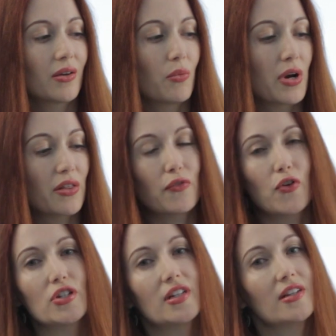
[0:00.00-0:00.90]
One of the
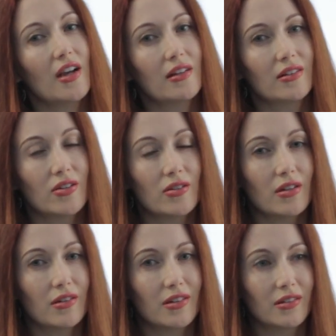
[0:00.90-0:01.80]
first things I learned
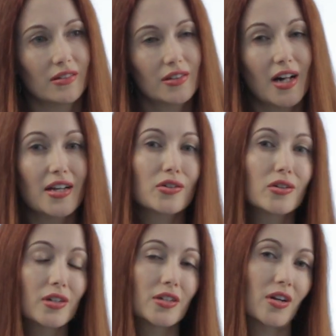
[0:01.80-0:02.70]
on
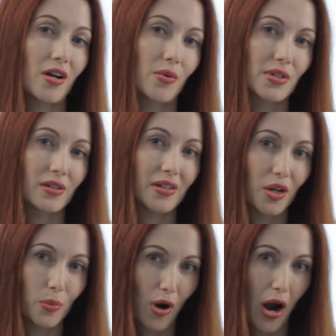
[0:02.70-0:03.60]
classical guitar was a
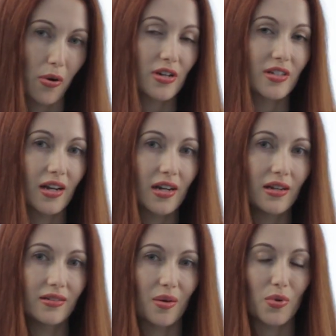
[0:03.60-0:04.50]
Leo Brouwer
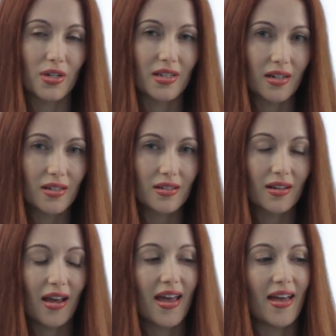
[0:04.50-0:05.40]
study, number 6,
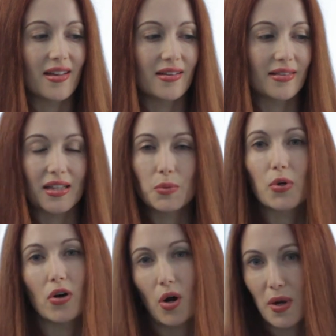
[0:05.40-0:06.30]
and that's
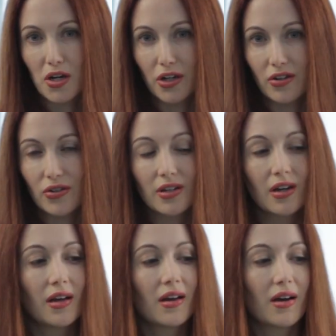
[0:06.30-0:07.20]
pure arpeggios.
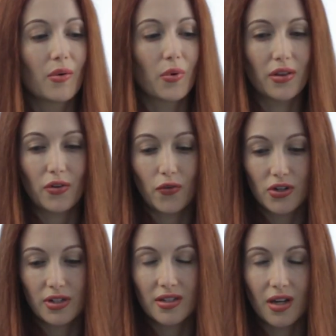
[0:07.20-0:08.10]
One of the
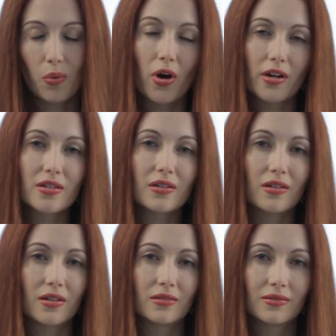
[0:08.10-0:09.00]
first things I wanted to
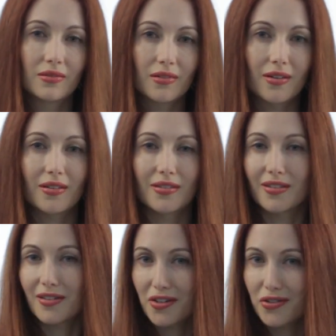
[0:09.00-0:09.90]
learn on
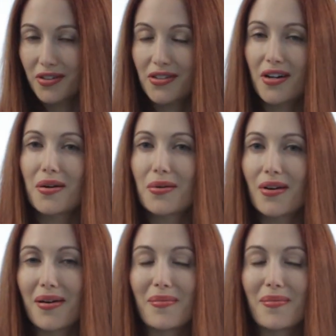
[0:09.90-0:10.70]
electric guitar,